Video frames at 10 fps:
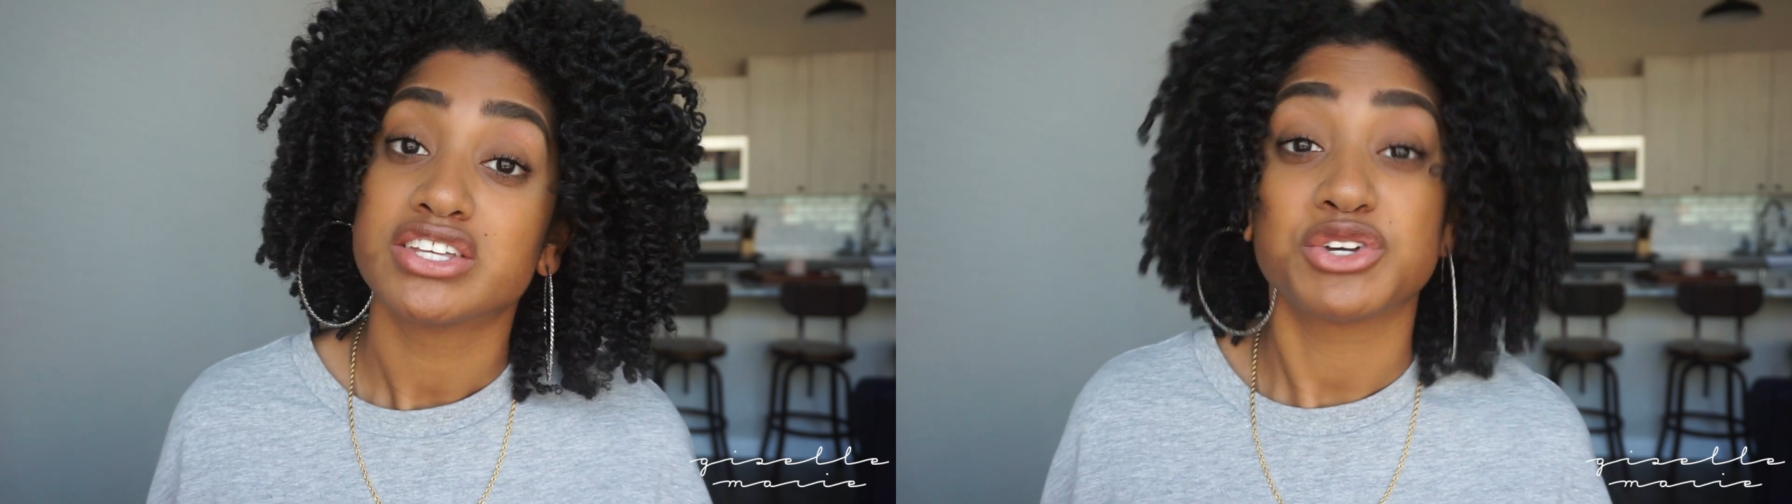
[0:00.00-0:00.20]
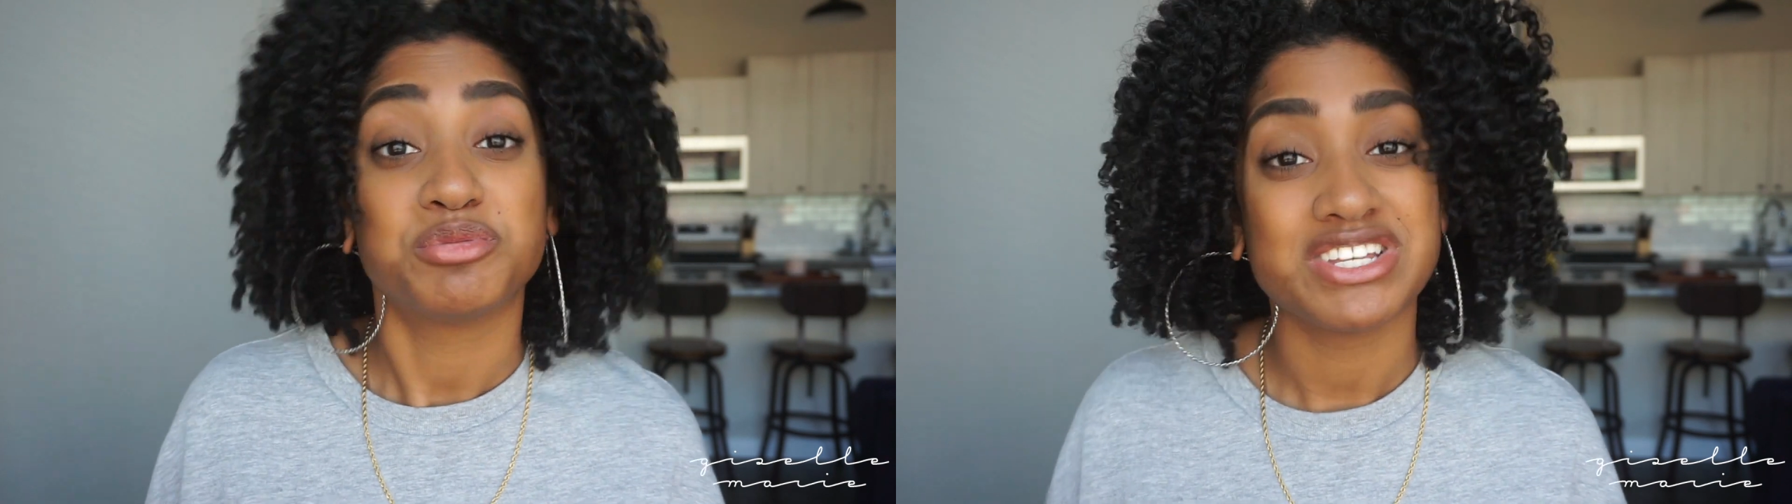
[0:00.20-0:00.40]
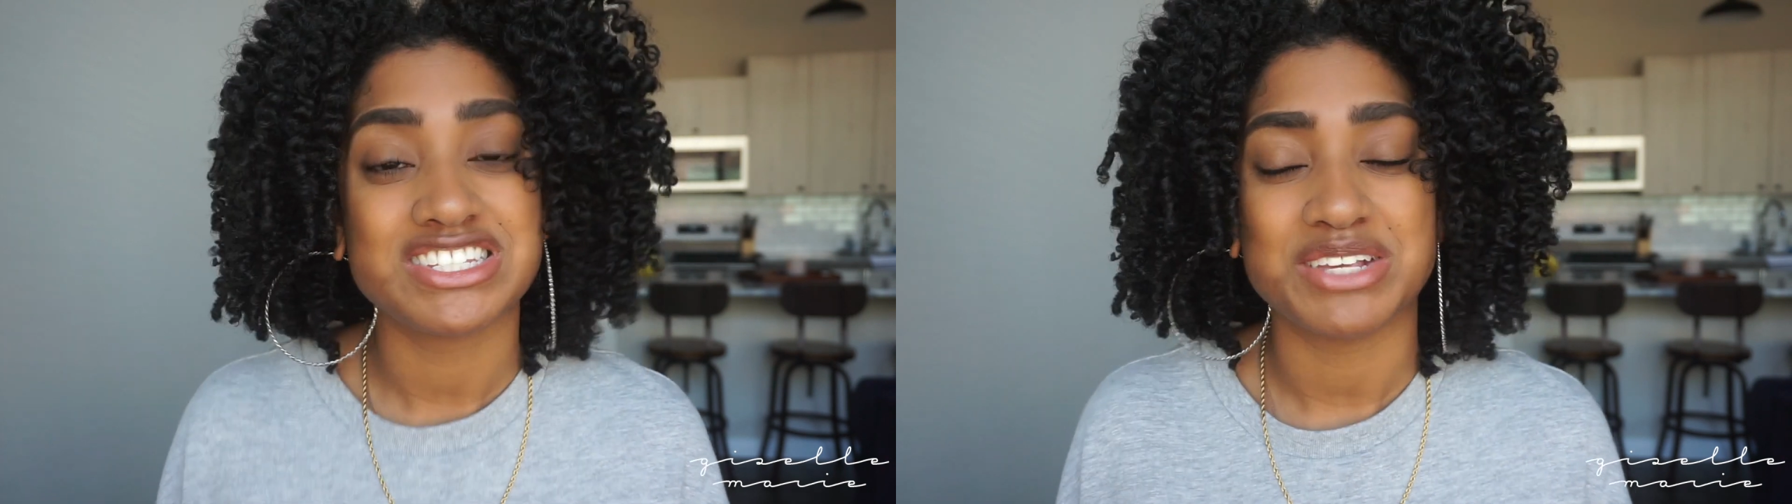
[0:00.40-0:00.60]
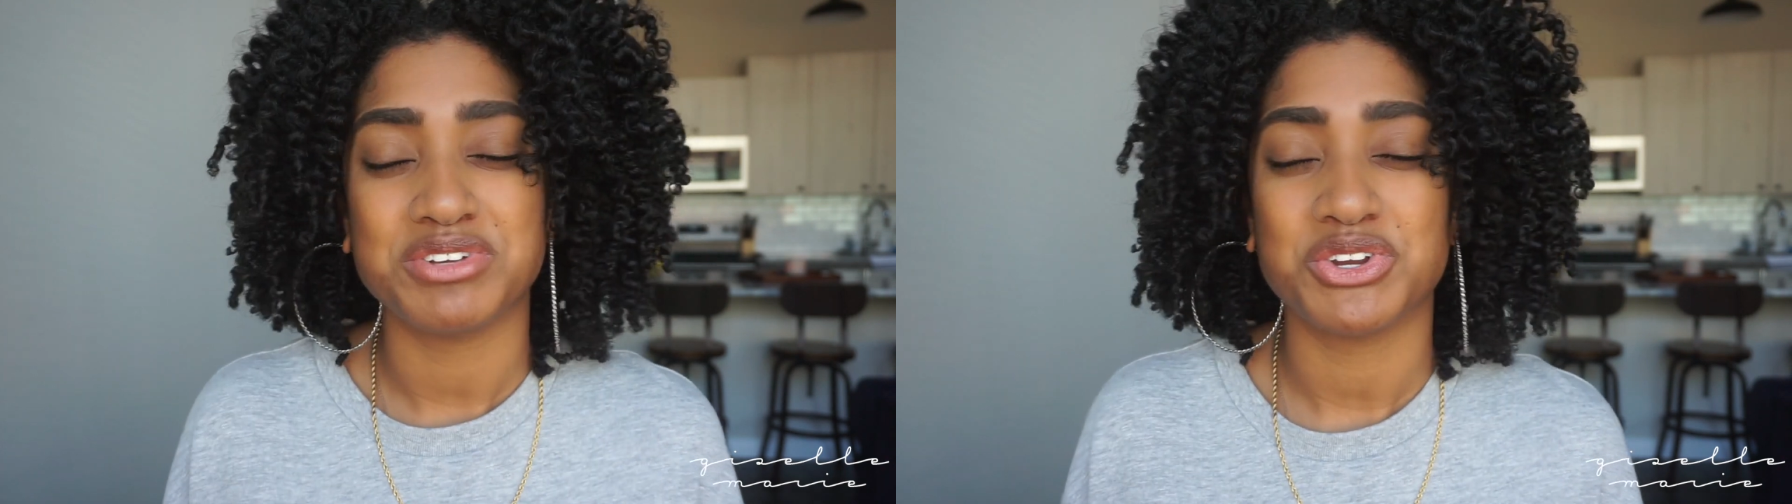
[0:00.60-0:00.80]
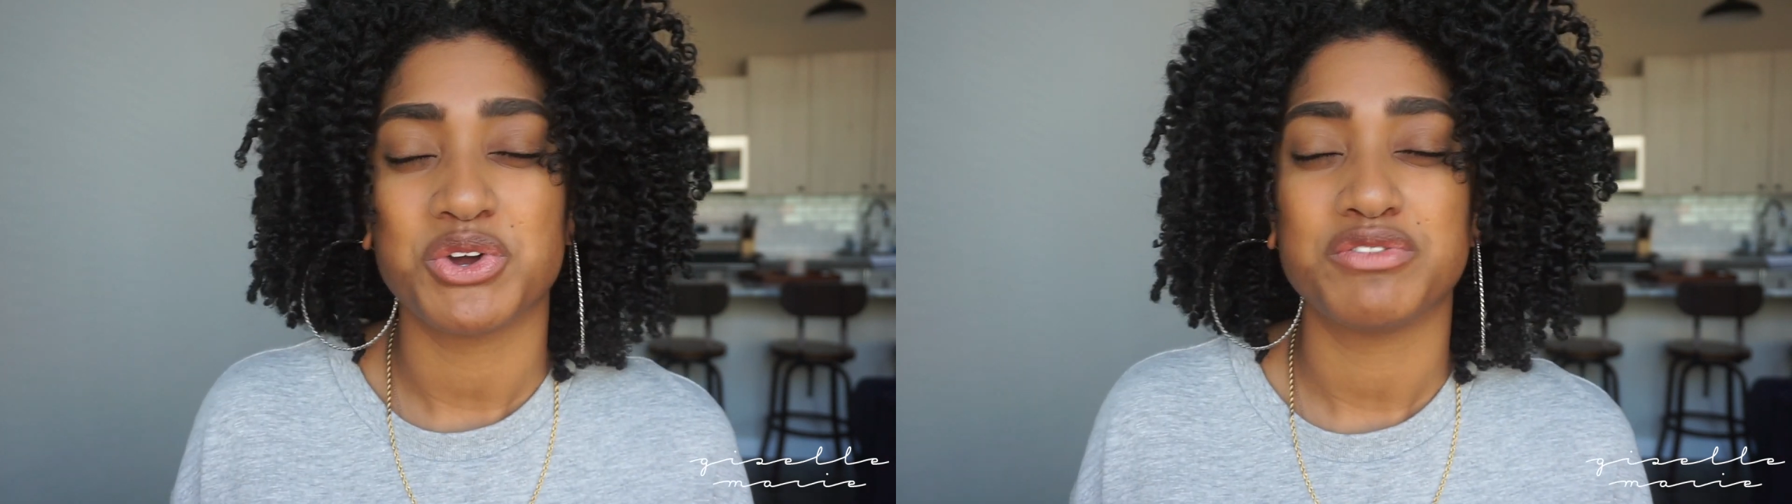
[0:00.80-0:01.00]
So please let
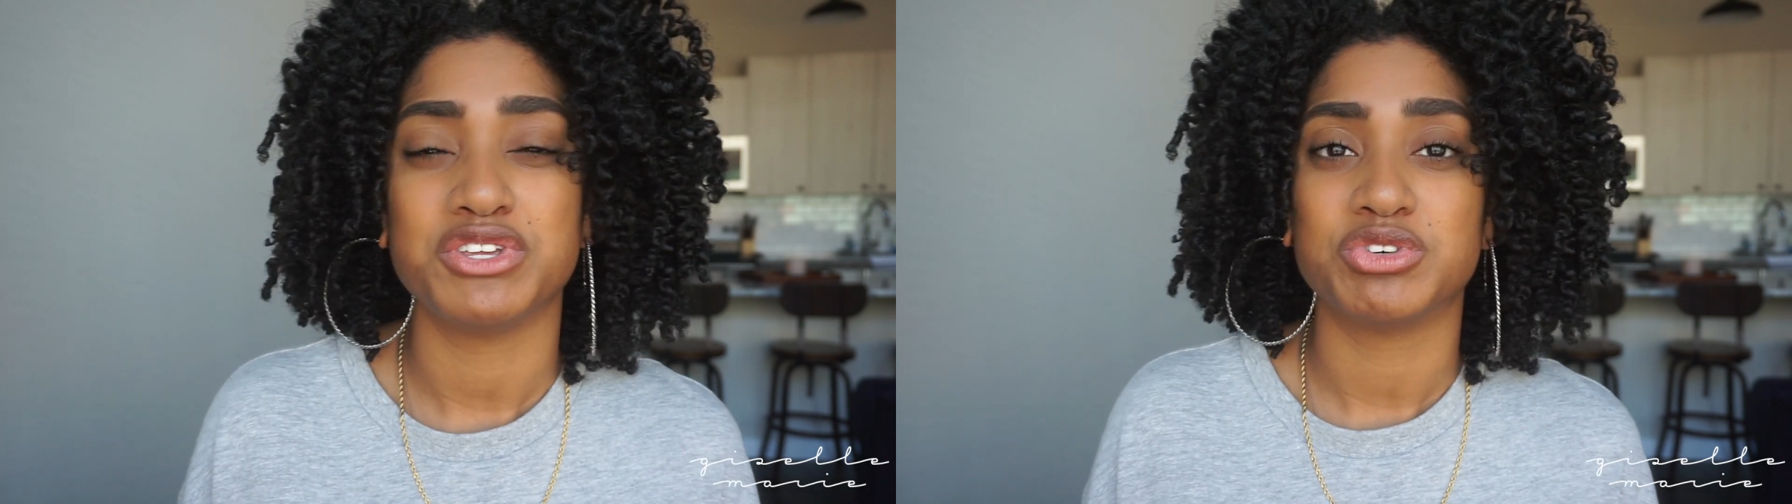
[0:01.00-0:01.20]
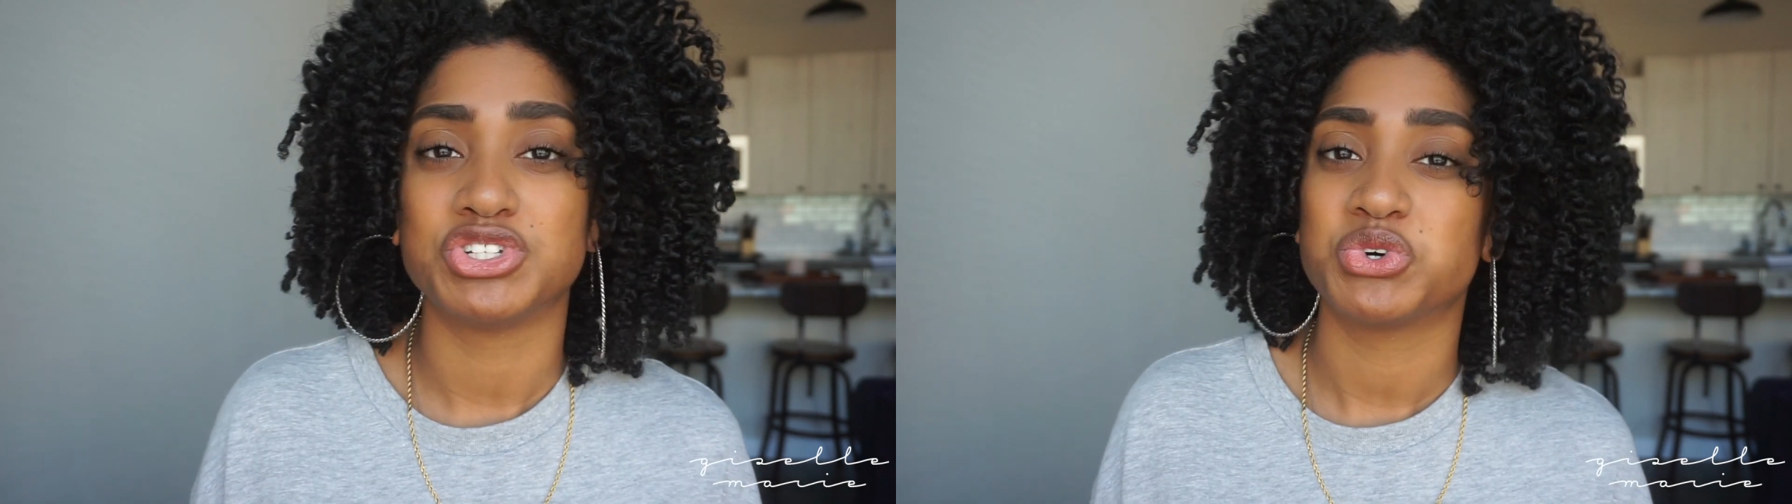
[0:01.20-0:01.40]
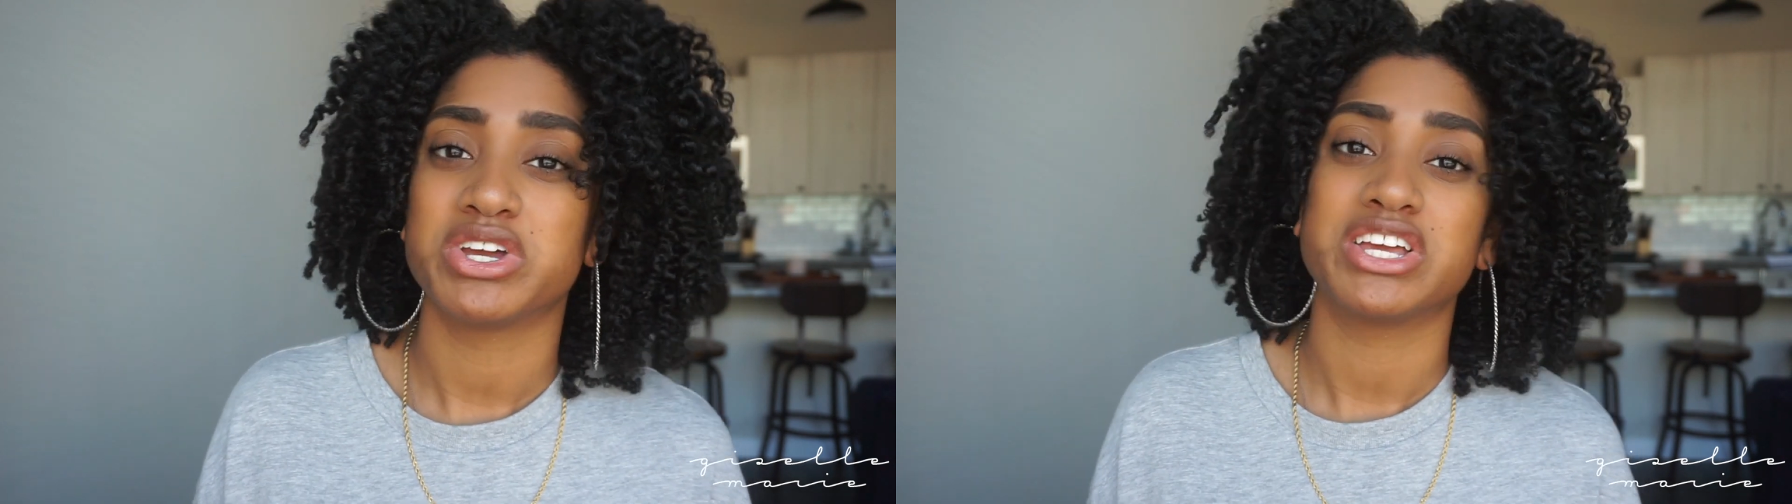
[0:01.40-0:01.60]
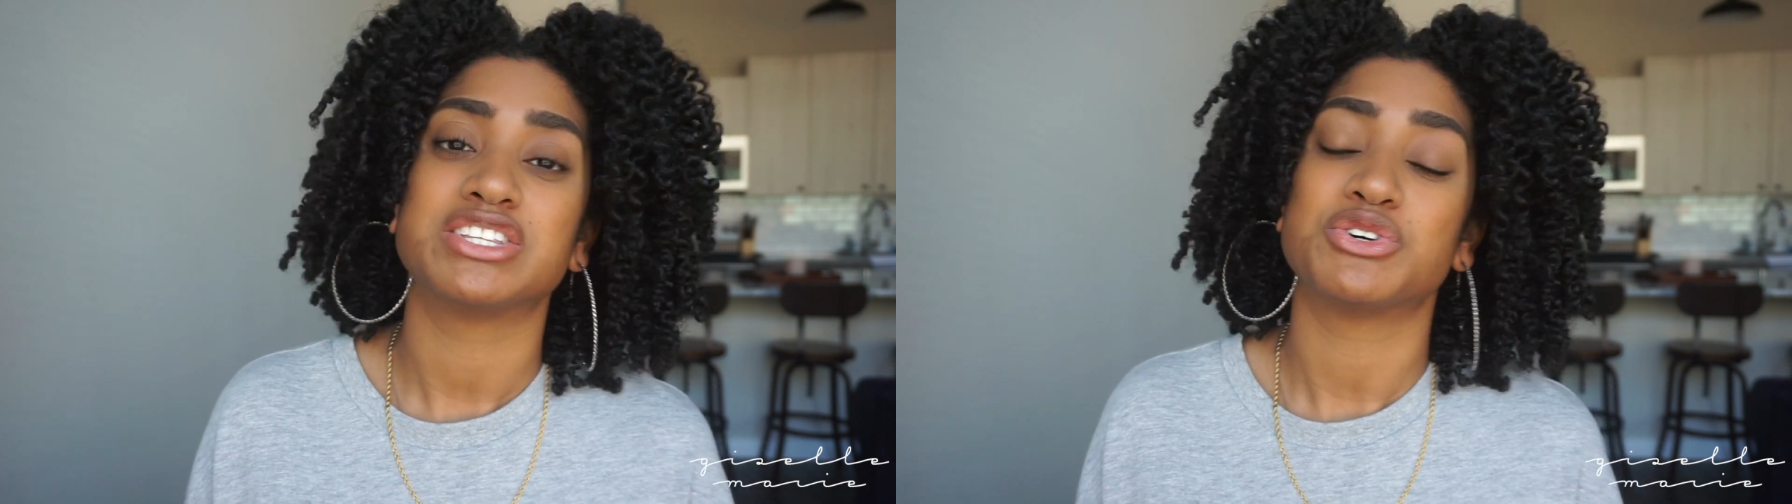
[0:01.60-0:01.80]
me know if you enjoy it.